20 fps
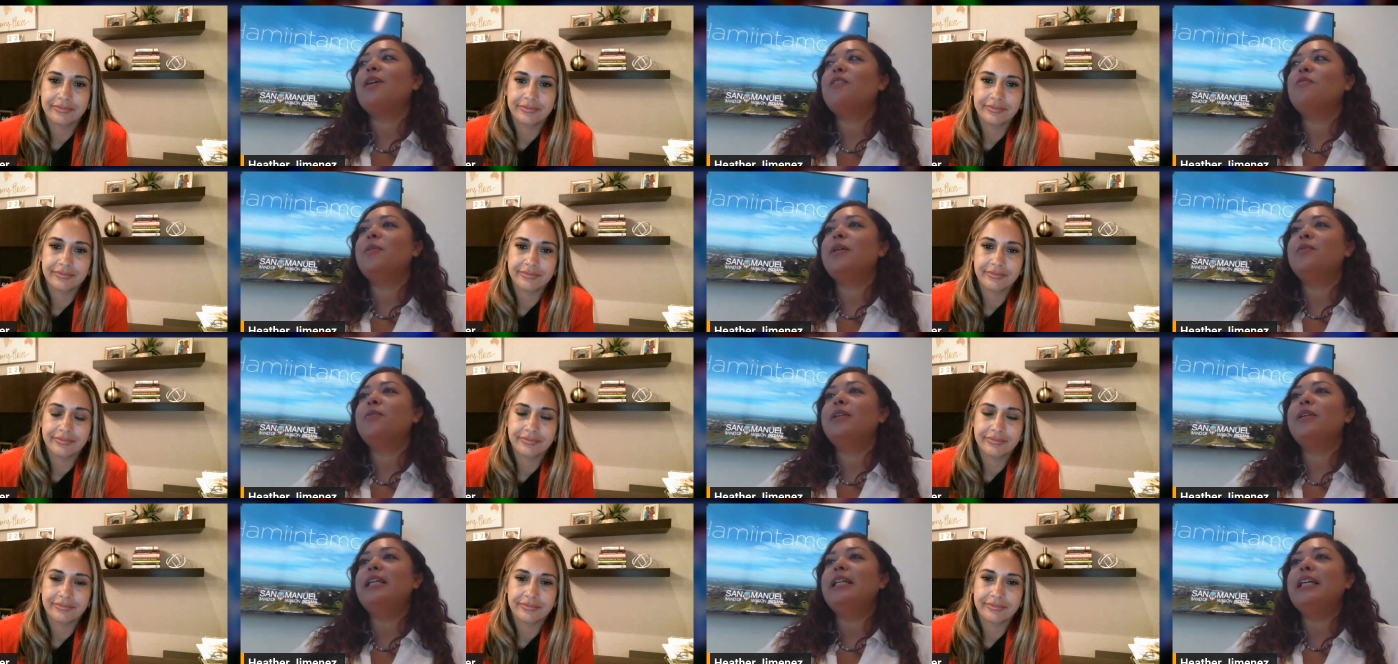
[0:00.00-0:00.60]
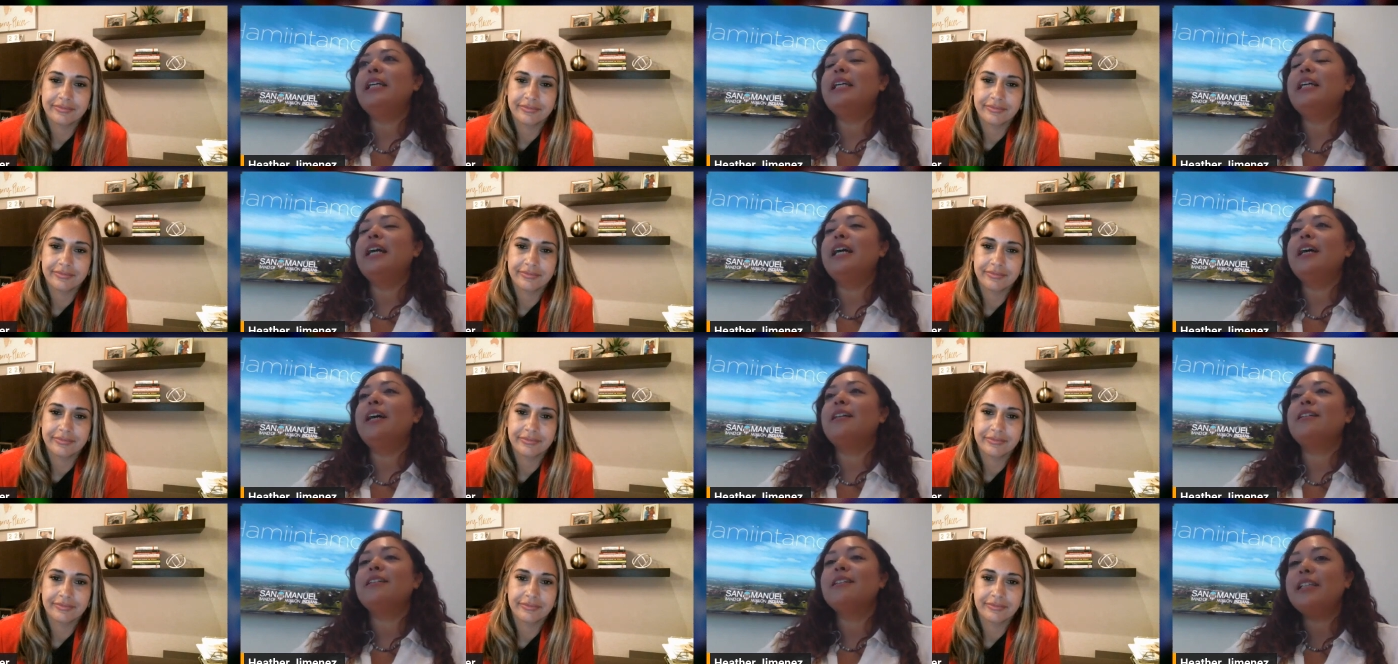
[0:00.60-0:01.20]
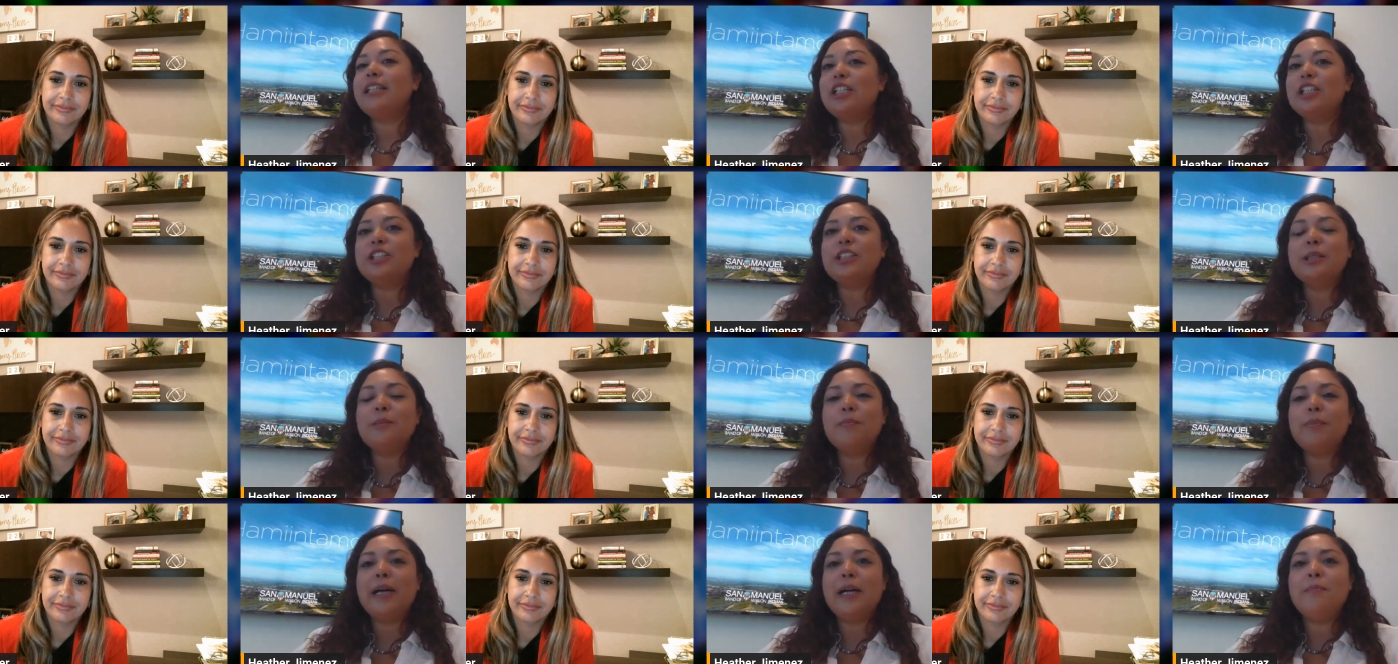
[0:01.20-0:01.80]
Speaker 1: been reading uh, The
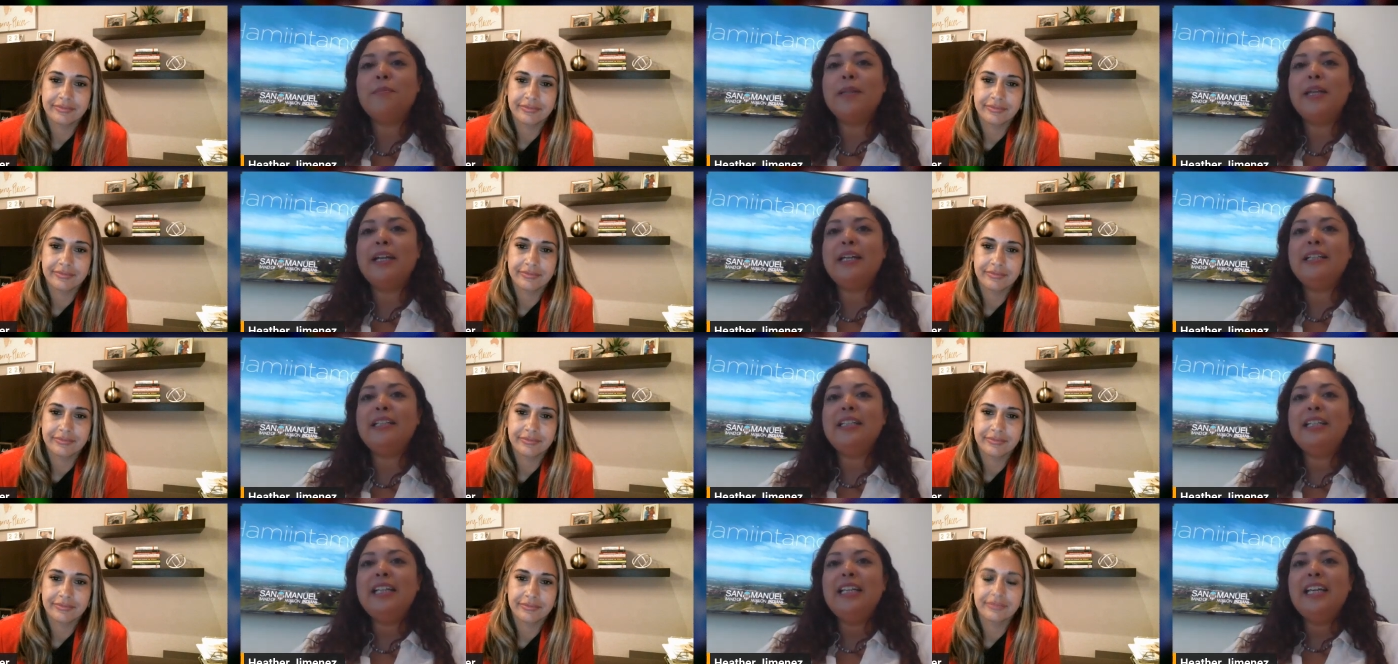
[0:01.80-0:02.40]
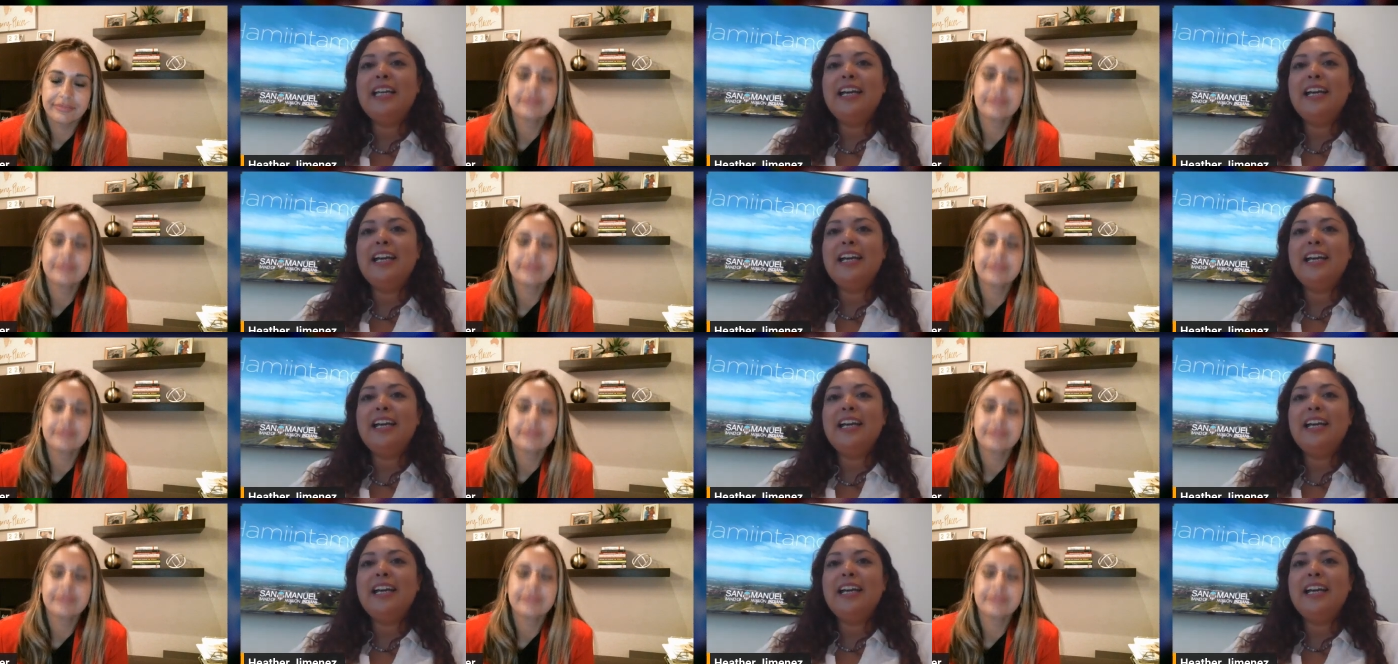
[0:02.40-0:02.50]
Leadership Pipeline.